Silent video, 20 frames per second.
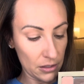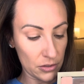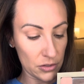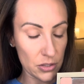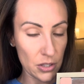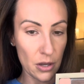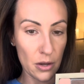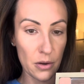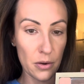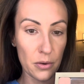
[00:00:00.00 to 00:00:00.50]

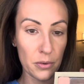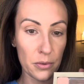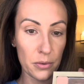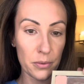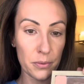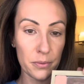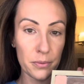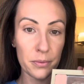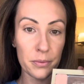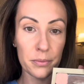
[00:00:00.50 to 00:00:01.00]

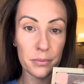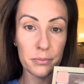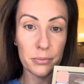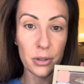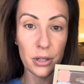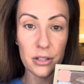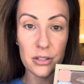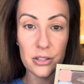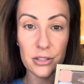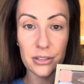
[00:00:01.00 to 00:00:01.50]
So
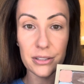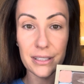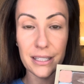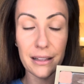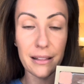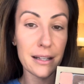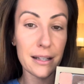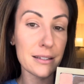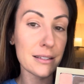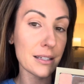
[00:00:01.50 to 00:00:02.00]
bronzer I
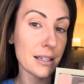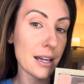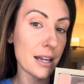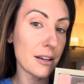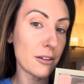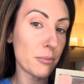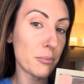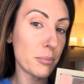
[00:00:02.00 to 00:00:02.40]
like to kind of